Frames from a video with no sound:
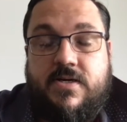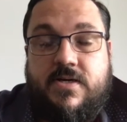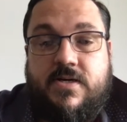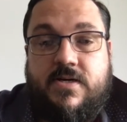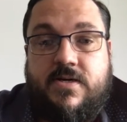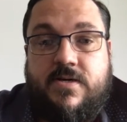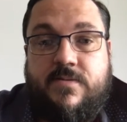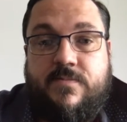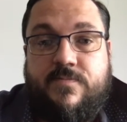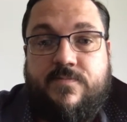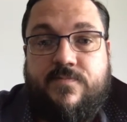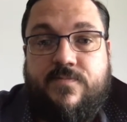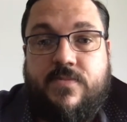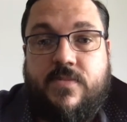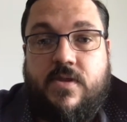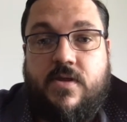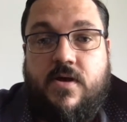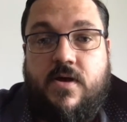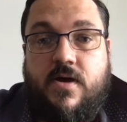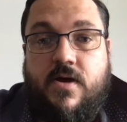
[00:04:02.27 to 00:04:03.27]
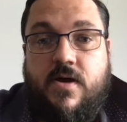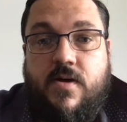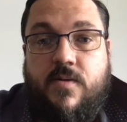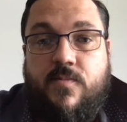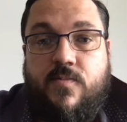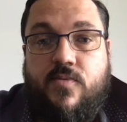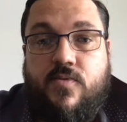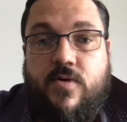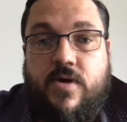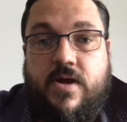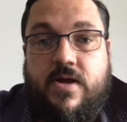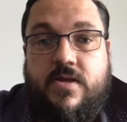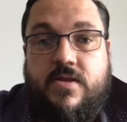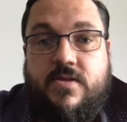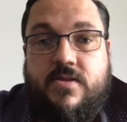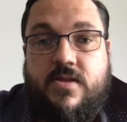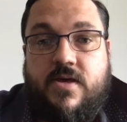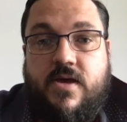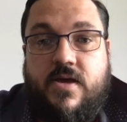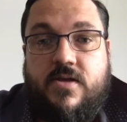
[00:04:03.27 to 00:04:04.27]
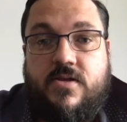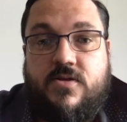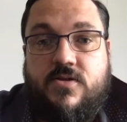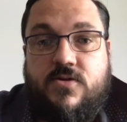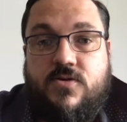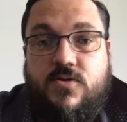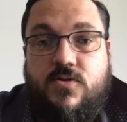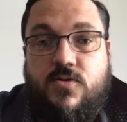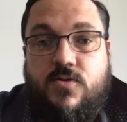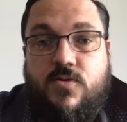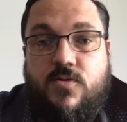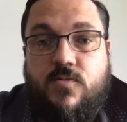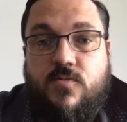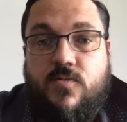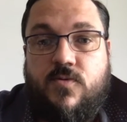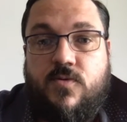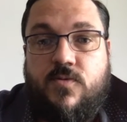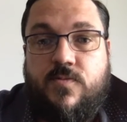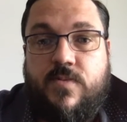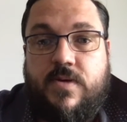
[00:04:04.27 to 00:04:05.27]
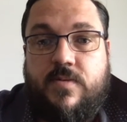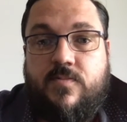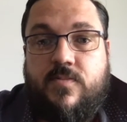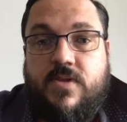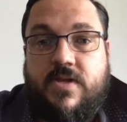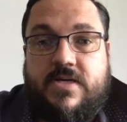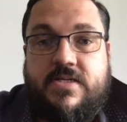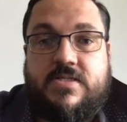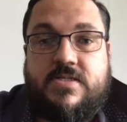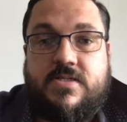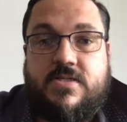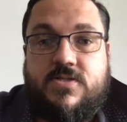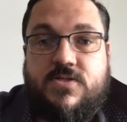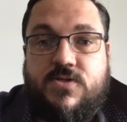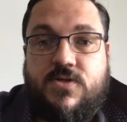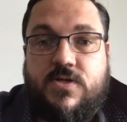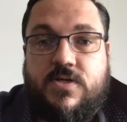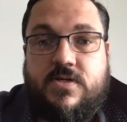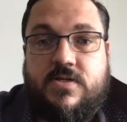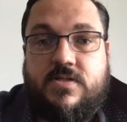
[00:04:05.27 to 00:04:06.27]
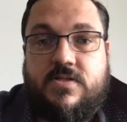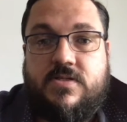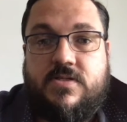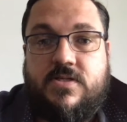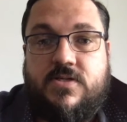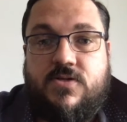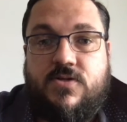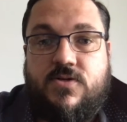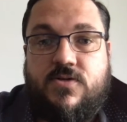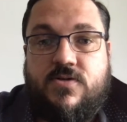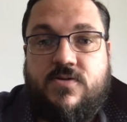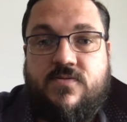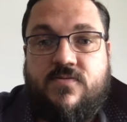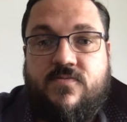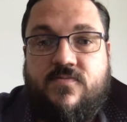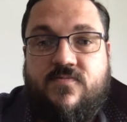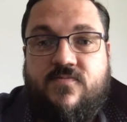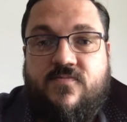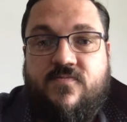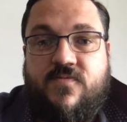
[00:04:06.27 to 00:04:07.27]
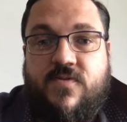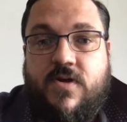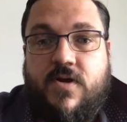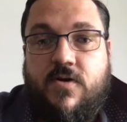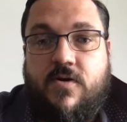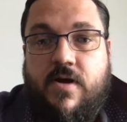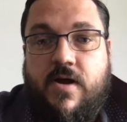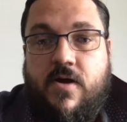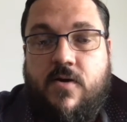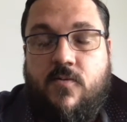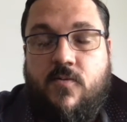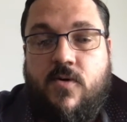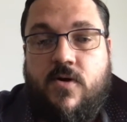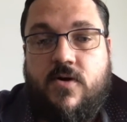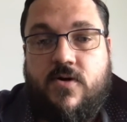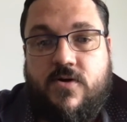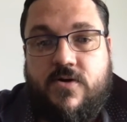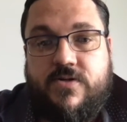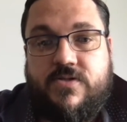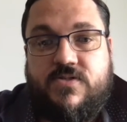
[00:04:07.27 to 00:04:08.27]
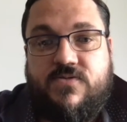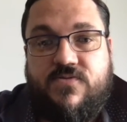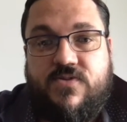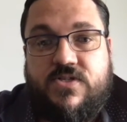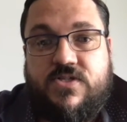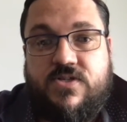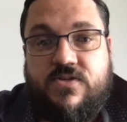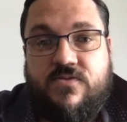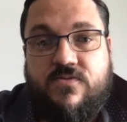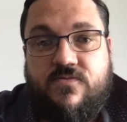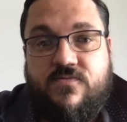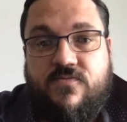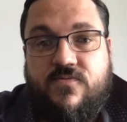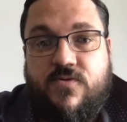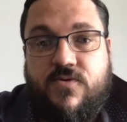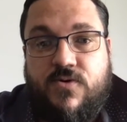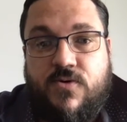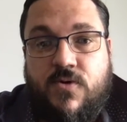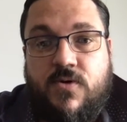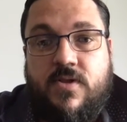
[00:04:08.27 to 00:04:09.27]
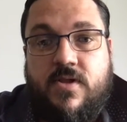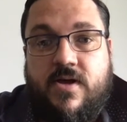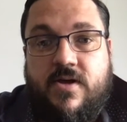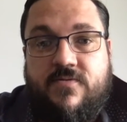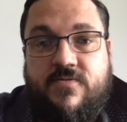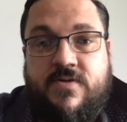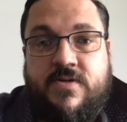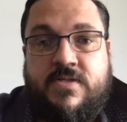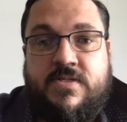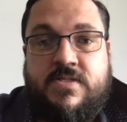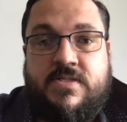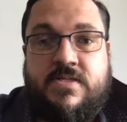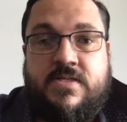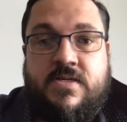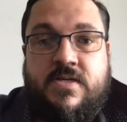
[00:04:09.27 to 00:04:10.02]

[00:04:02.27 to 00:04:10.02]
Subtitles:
I pray that you will be blessed as you continue to figure out what God's vision for your life is.